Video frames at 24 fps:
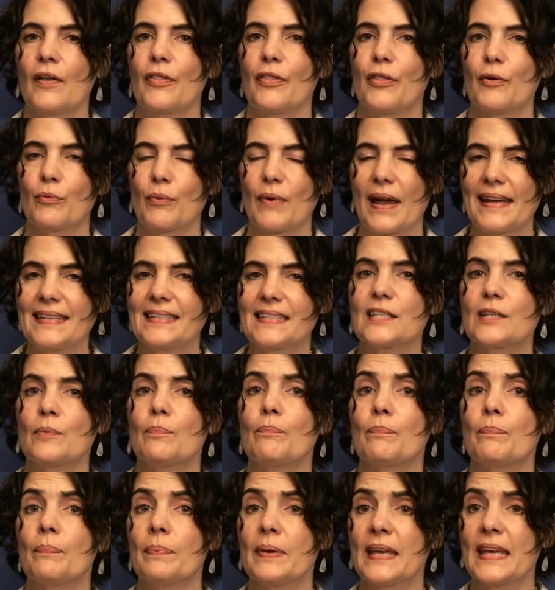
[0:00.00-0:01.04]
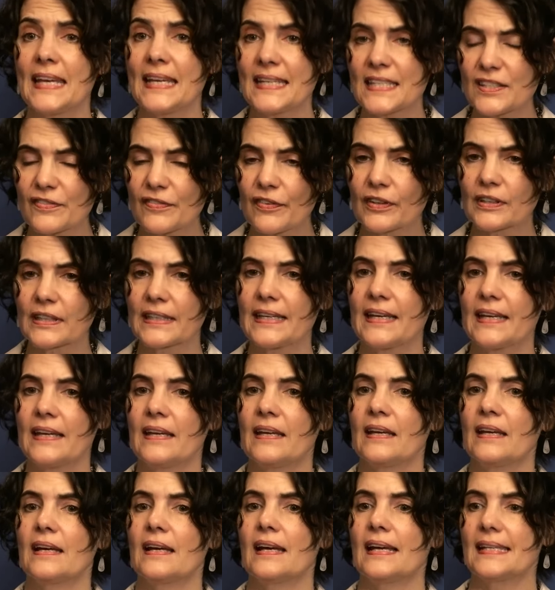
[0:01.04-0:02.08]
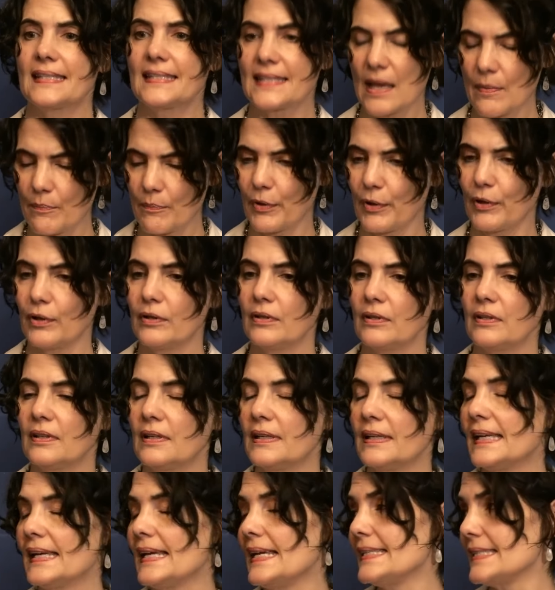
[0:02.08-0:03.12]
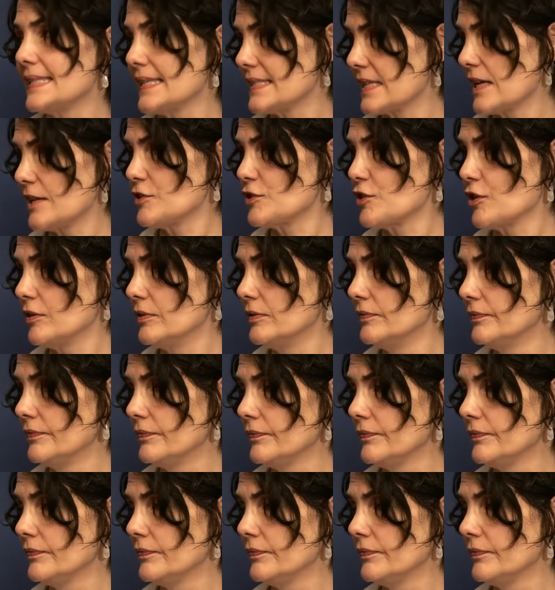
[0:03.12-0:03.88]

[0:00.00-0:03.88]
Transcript: the right to peacefully assemble is essential.